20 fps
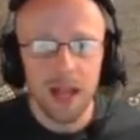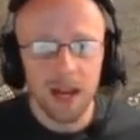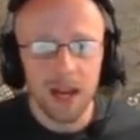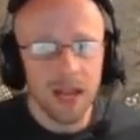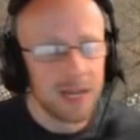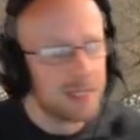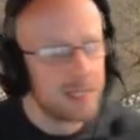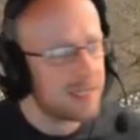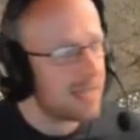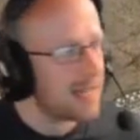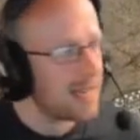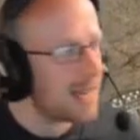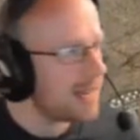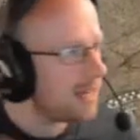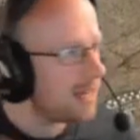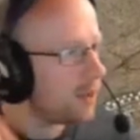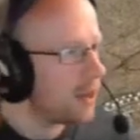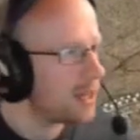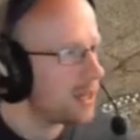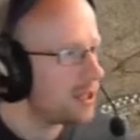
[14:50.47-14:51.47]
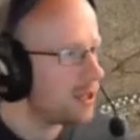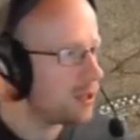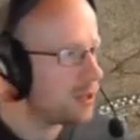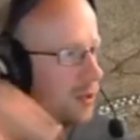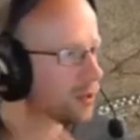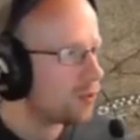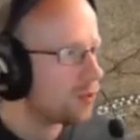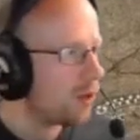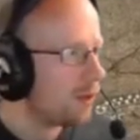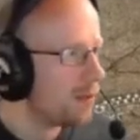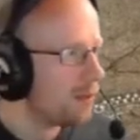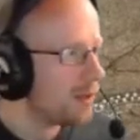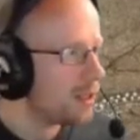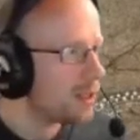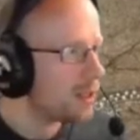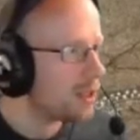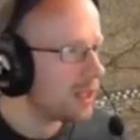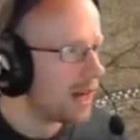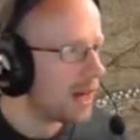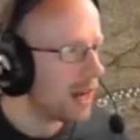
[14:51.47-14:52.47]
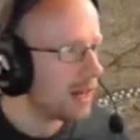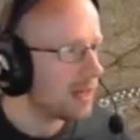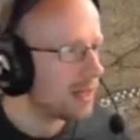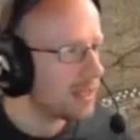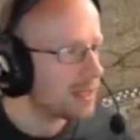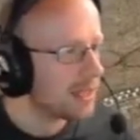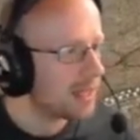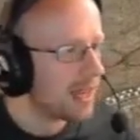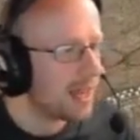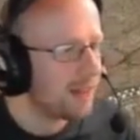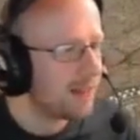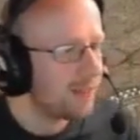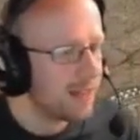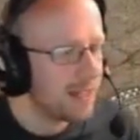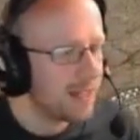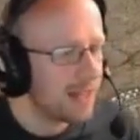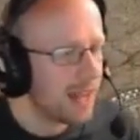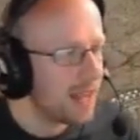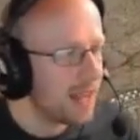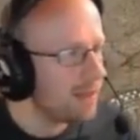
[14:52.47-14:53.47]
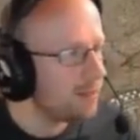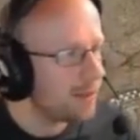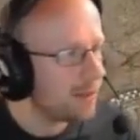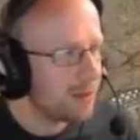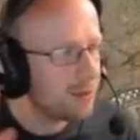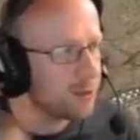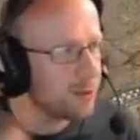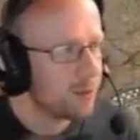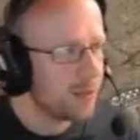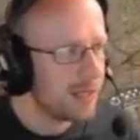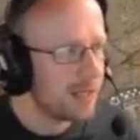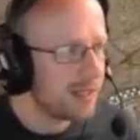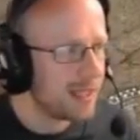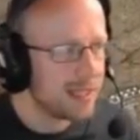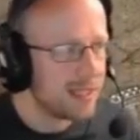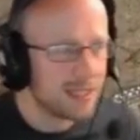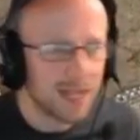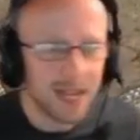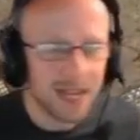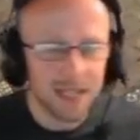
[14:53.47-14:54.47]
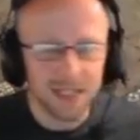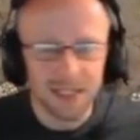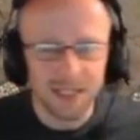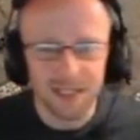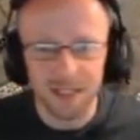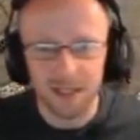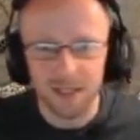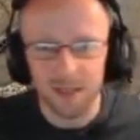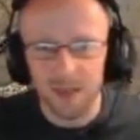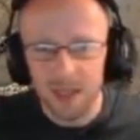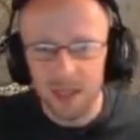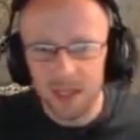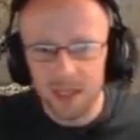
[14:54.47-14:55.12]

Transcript: Like I said, any questions, drop me in the chat because I think I am going to be there to answer them.